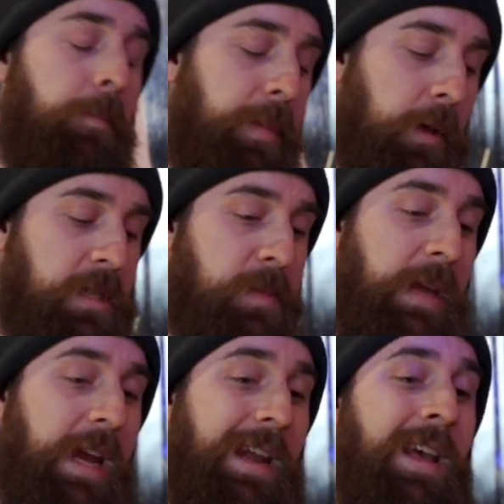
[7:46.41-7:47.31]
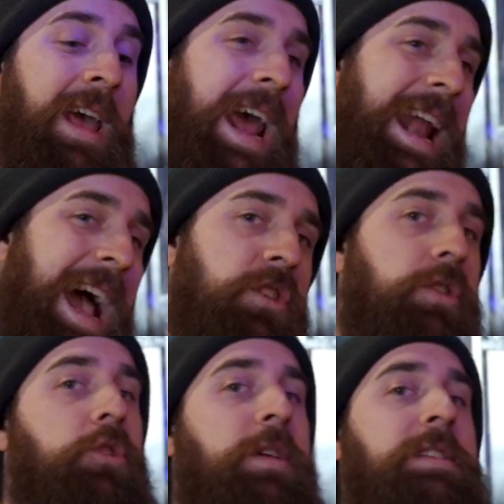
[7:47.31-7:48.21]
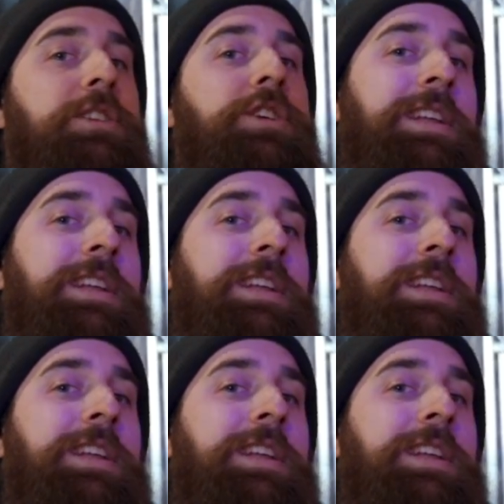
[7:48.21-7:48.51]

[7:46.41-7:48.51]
build speed, and actually transition